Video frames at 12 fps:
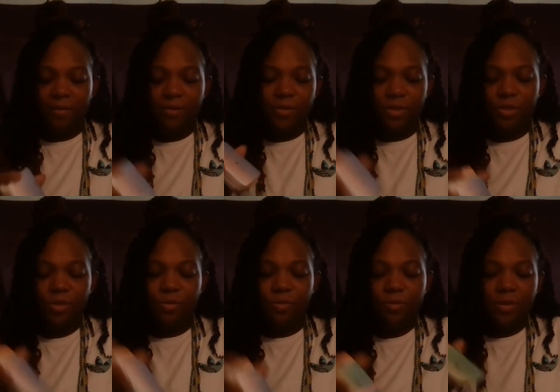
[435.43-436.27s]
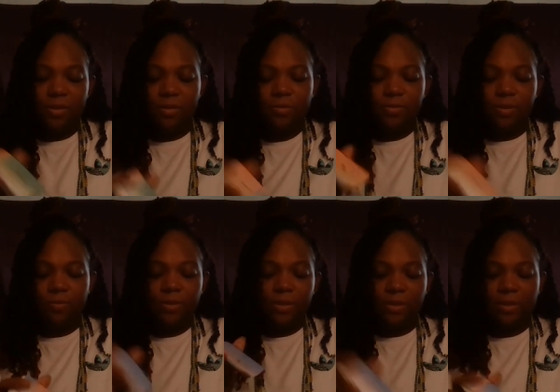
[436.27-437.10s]
Show us what
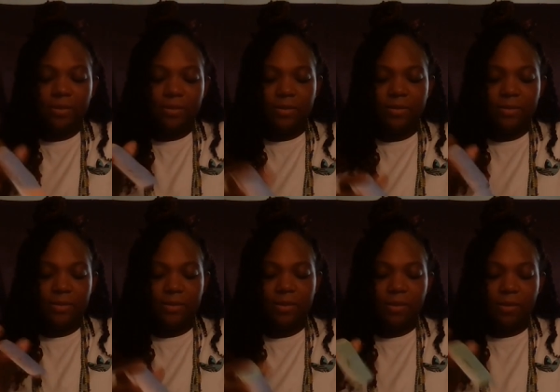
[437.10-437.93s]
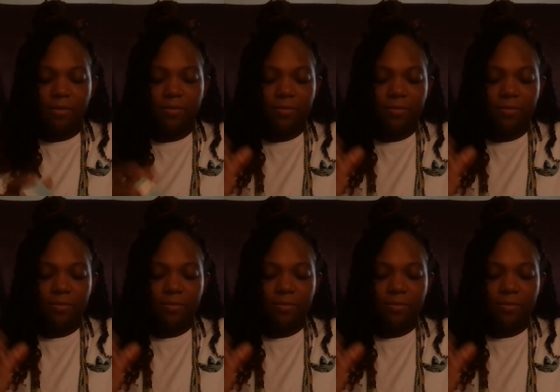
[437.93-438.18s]
we need to see.